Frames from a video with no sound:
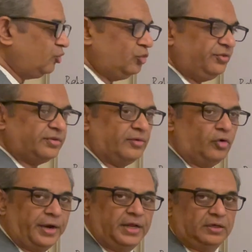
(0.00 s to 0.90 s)
who is
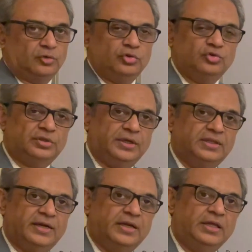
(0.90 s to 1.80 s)
avoiding, do you
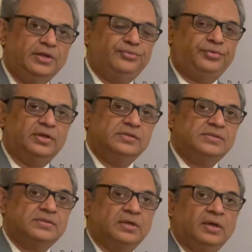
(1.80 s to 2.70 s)
think that he
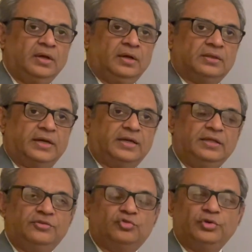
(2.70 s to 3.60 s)
feels that
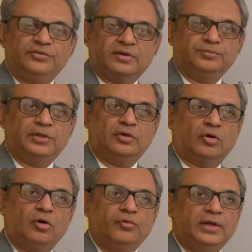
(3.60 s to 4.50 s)
he is doing something
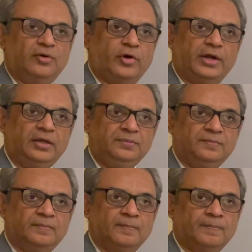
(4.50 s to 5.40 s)
wrong while avoiding?
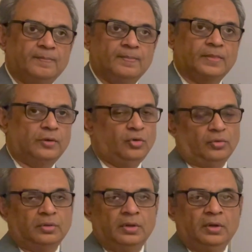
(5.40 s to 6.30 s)

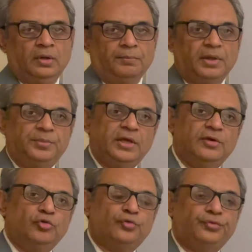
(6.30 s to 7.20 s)
No. Maybe
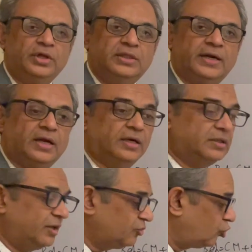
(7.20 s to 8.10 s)
he would feel that
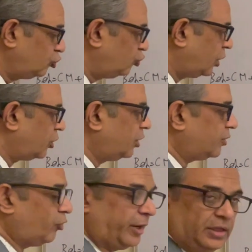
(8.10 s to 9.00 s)
others, those who are not
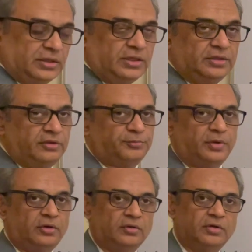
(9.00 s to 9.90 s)
avoiding in this
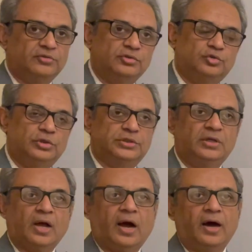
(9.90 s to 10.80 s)
particular
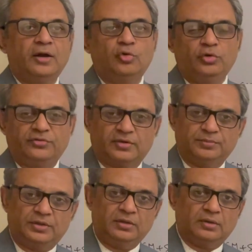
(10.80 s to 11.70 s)
situation, are doing
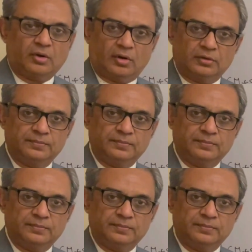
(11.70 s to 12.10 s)
something wrong.